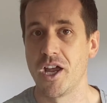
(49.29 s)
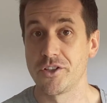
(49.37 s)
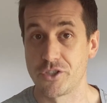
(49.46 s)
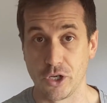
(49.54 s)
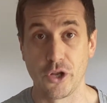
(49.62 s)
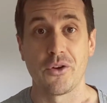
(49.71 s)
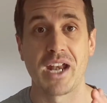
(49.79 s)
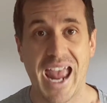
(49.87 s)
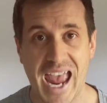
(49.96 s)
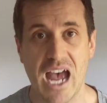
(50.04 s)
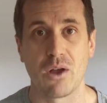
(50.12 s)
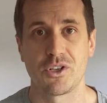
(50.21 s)
to learn
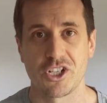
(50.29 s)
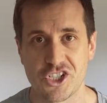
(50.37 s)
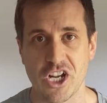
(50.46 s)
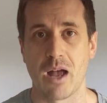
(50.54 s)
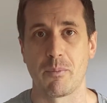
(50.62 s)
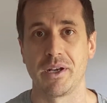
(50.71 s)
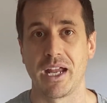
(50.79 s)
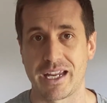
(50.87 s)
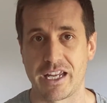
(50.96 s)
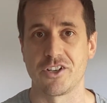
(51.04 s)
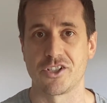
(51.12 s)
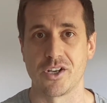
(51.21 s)
how to sharpen a
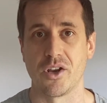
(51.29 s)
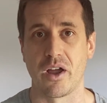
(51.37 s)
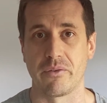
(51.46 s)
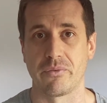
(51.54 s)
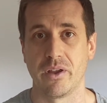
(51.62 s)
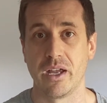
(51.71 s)
kitchen knife.